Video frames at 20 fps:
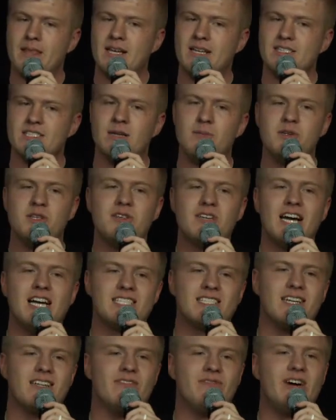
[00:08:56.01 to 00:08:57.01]
Some of you guys
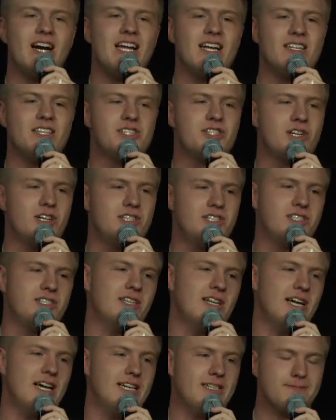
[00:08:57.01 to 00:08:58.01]
got invited to church
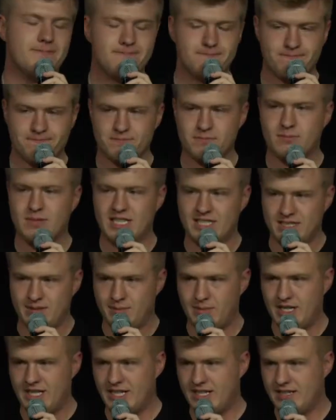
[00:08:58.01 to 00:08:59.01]
tonight by
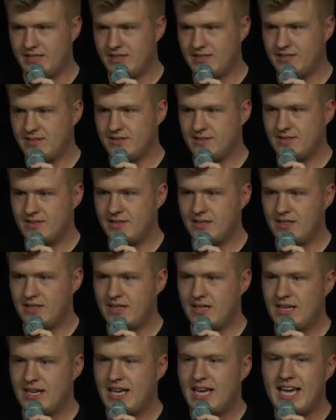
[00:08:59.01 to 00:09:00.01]
somebody.
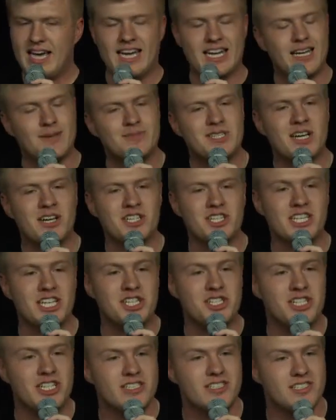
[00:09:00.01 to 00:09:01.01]
And I'm telling you that
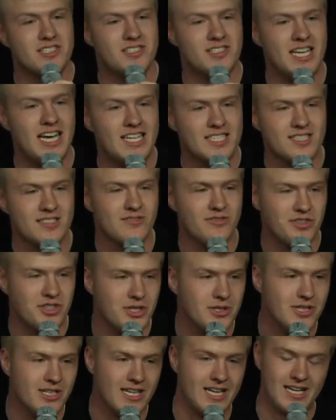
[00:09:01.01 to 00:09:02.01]
Jesus is asking for
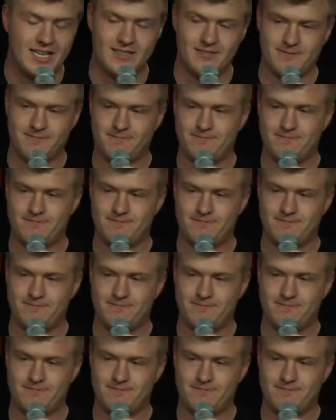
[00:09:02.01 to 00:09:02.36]
you tonight.